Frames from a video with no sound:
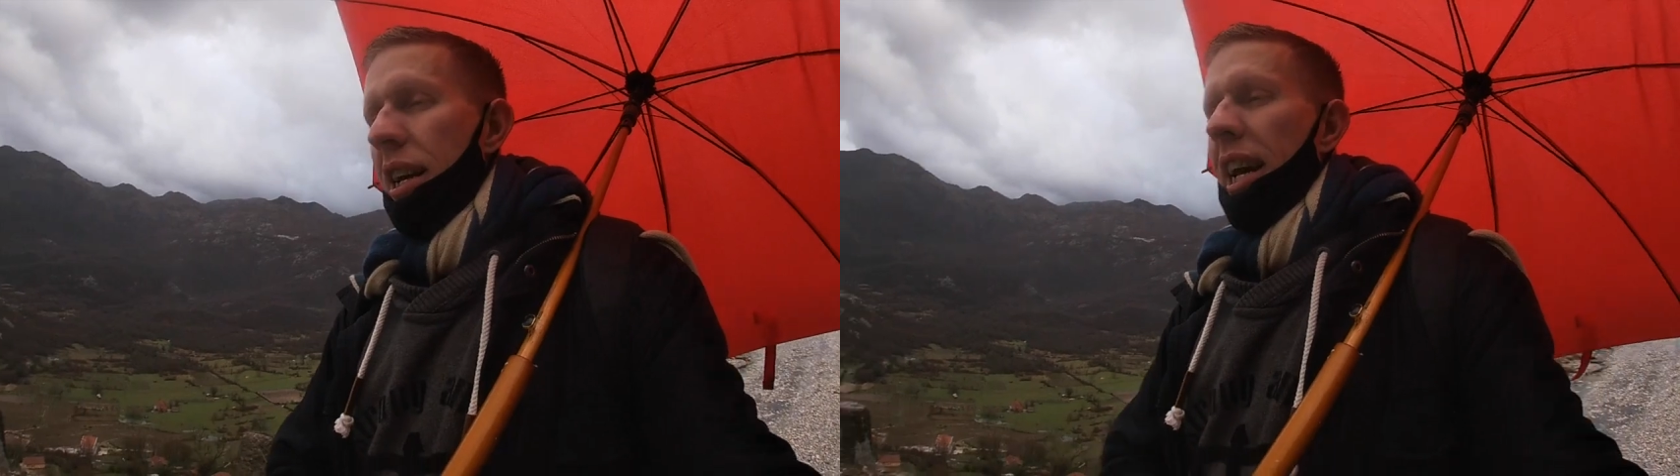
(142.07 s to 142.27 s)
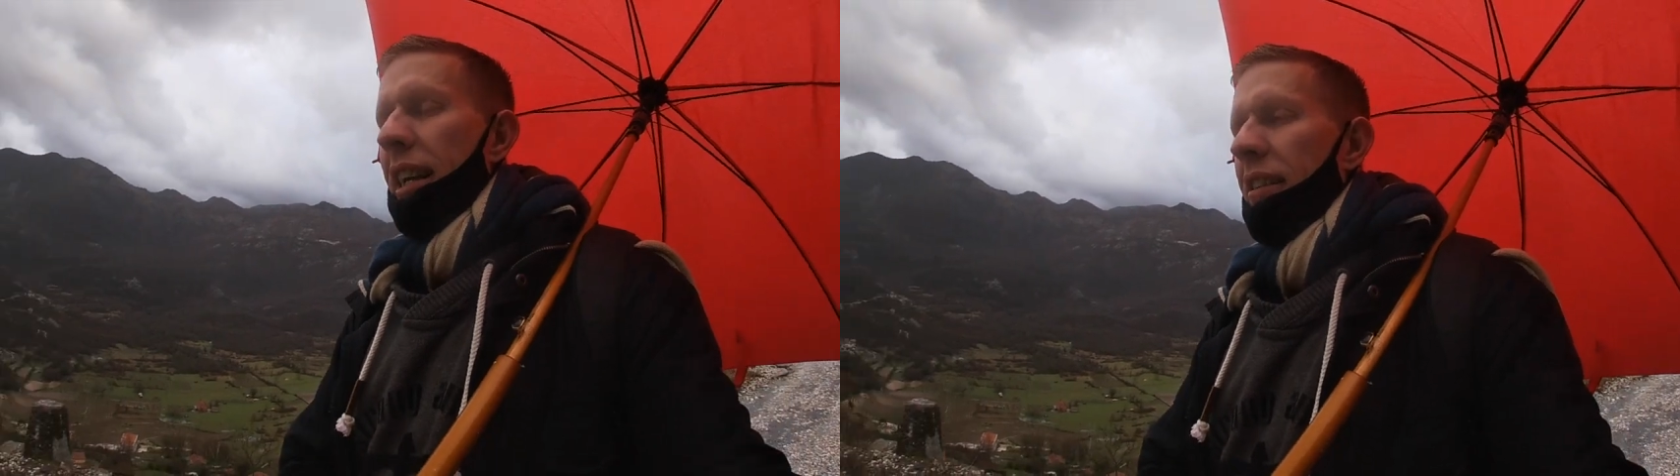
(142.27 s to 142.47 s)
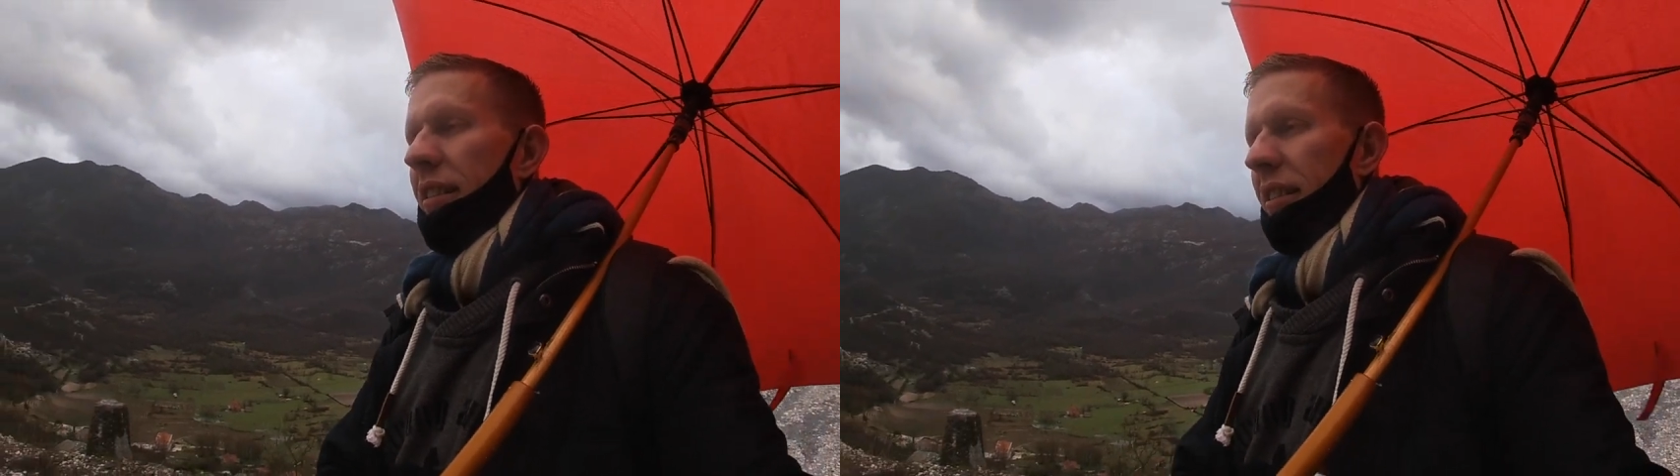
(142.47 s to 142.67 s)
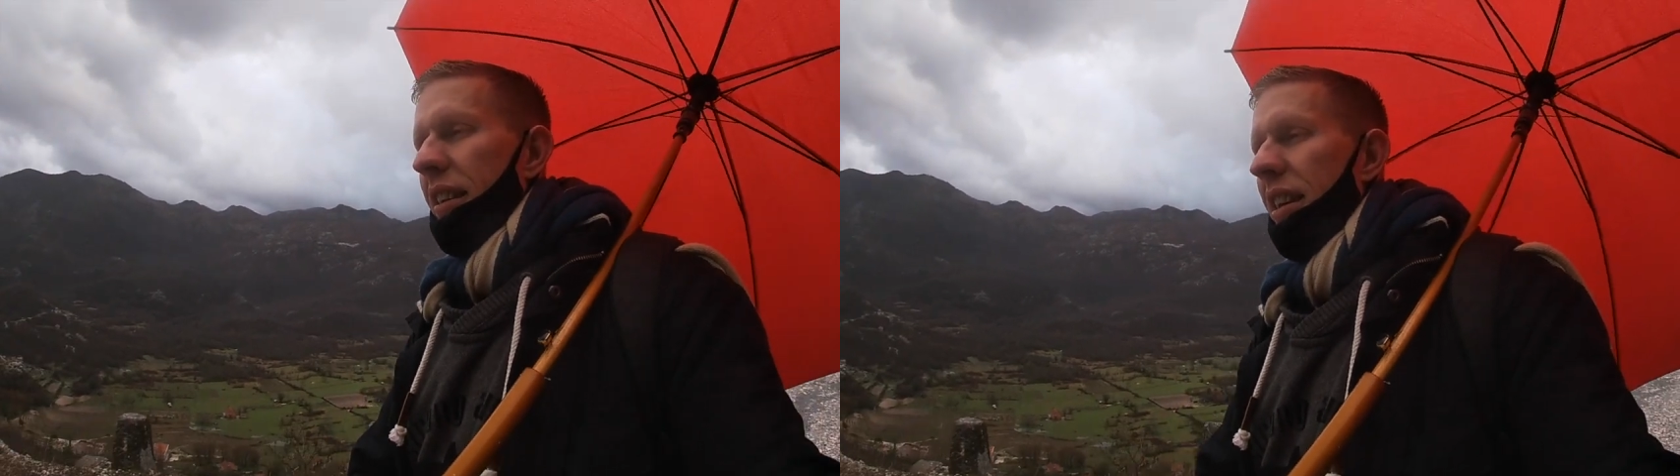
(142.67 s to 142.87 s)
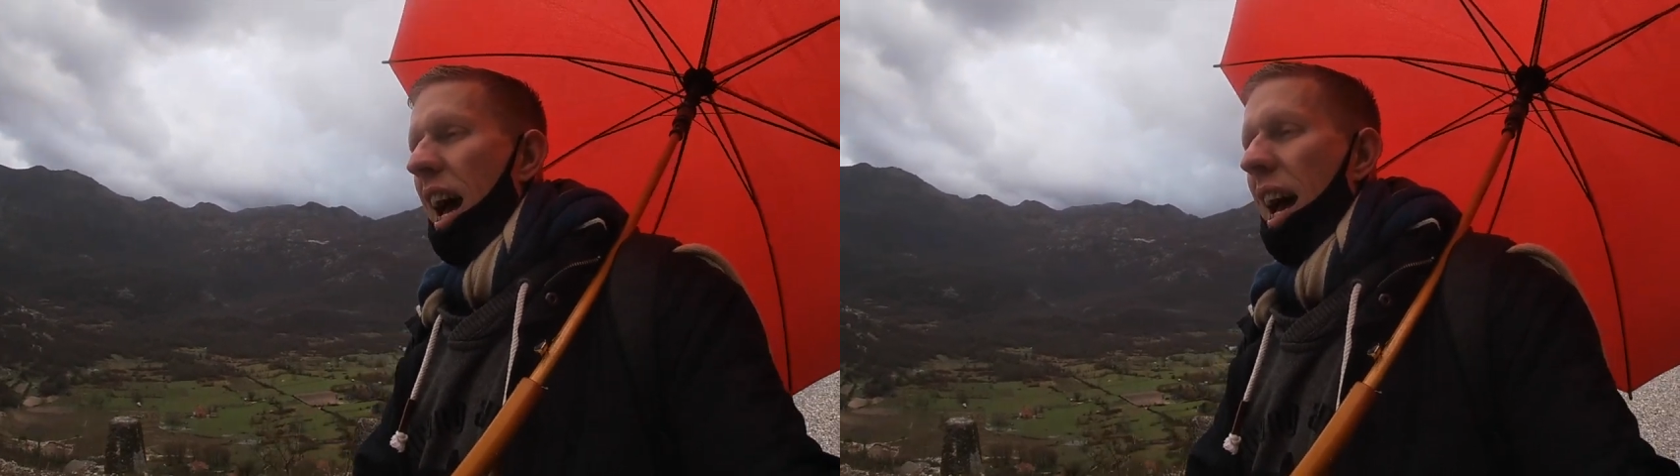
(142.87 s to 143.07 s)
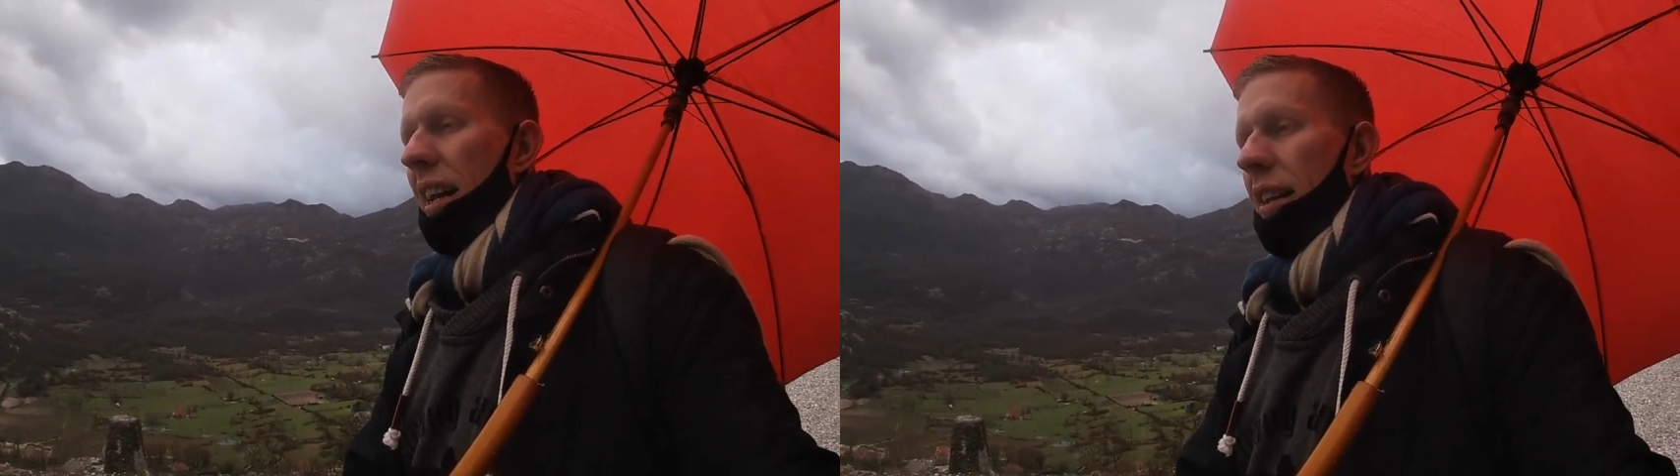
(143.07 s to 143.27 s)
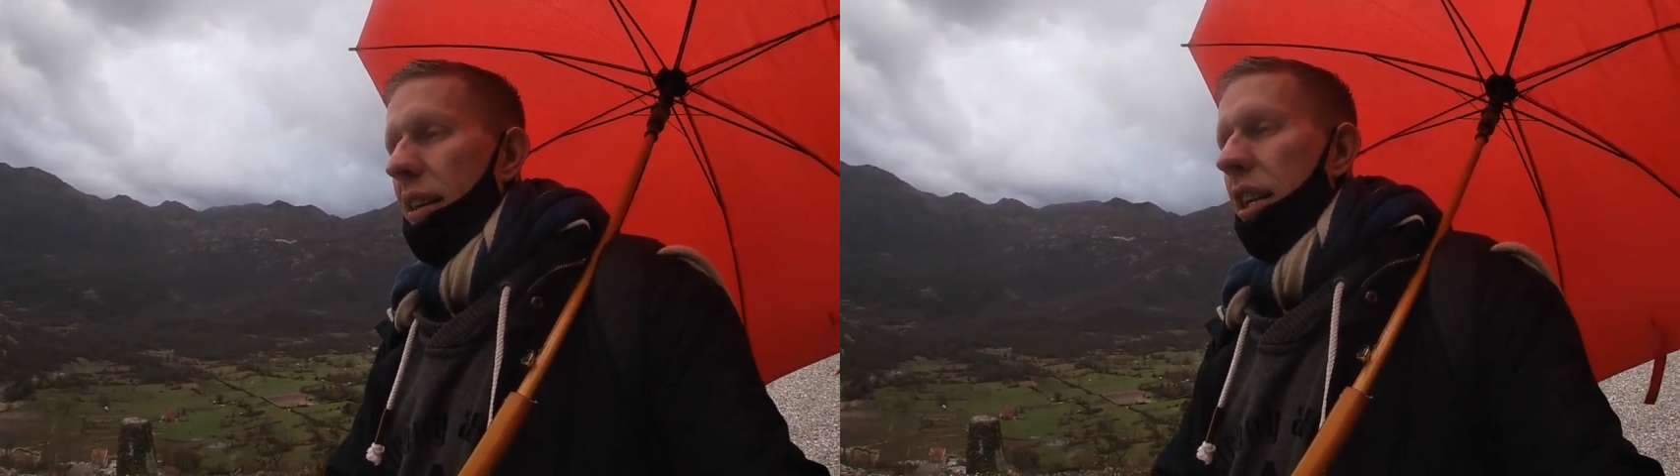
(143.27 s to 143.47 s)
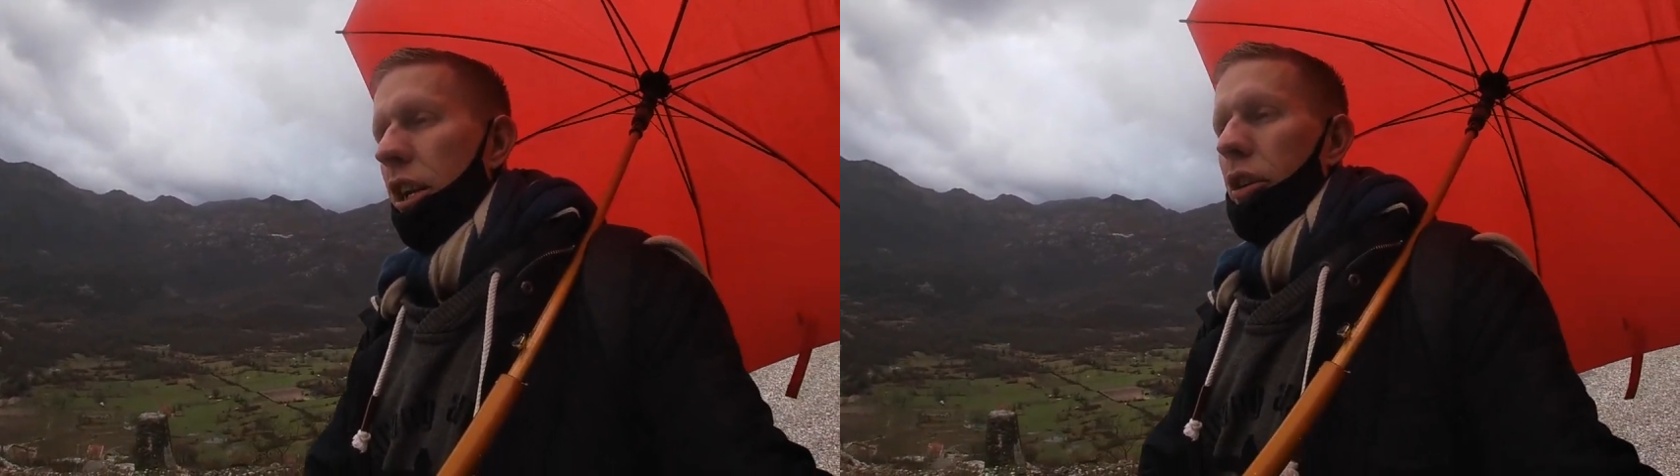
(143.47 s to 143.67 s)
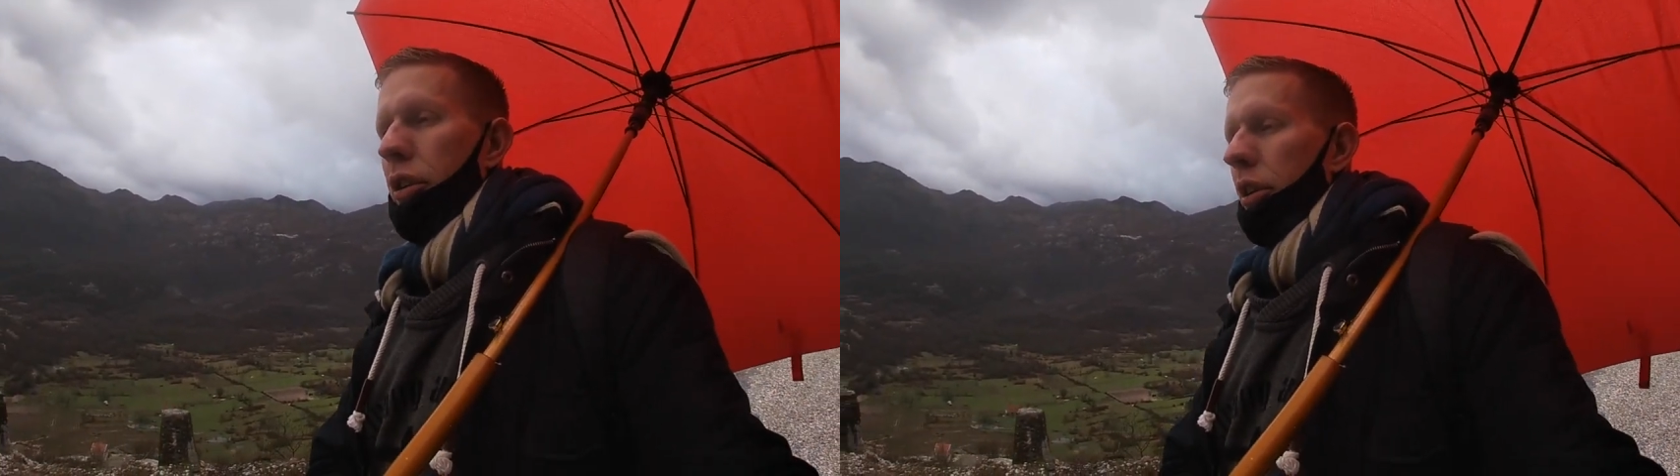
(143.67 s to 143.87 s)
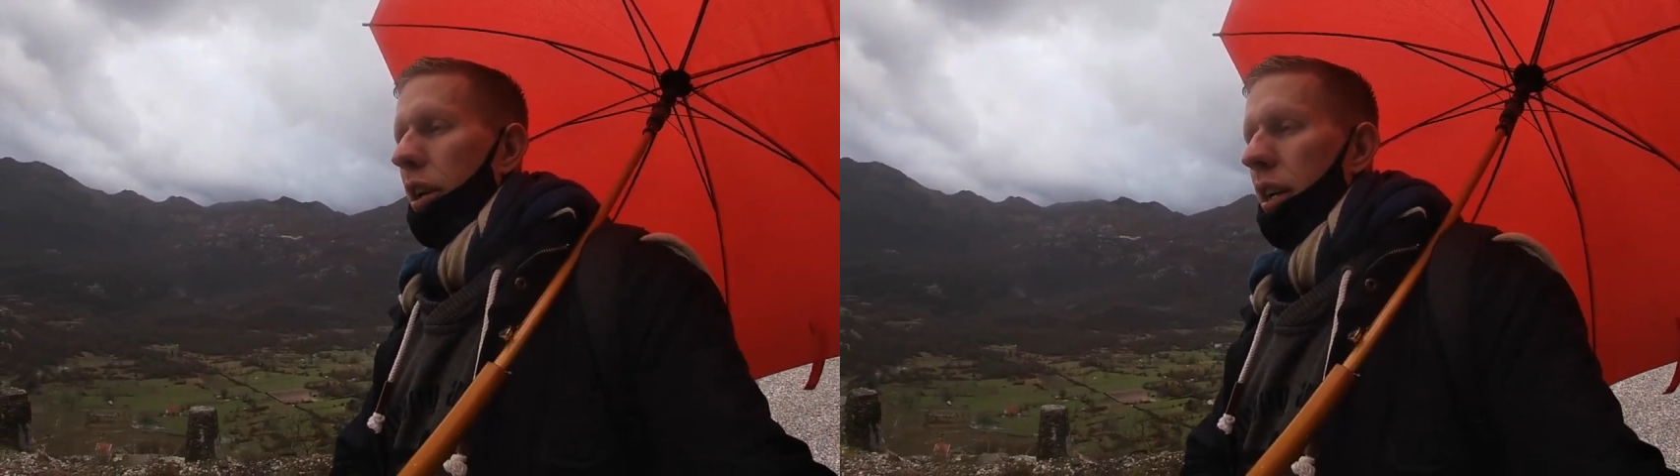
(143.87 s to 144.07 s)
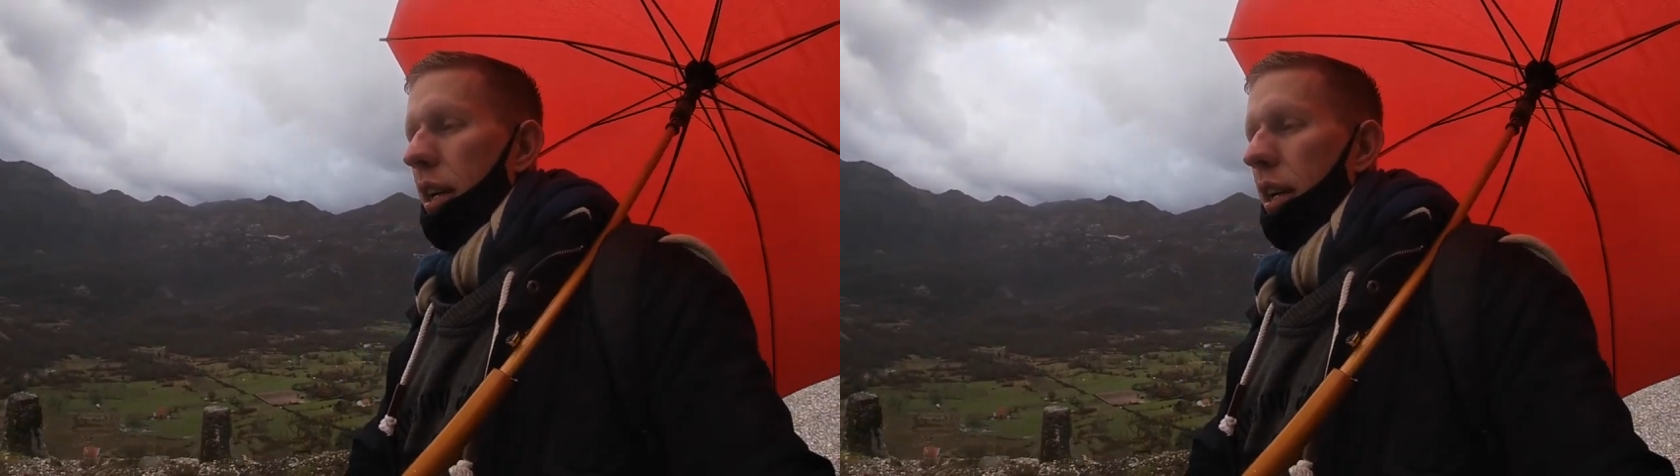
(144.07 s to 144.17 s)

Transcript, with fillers: it's not near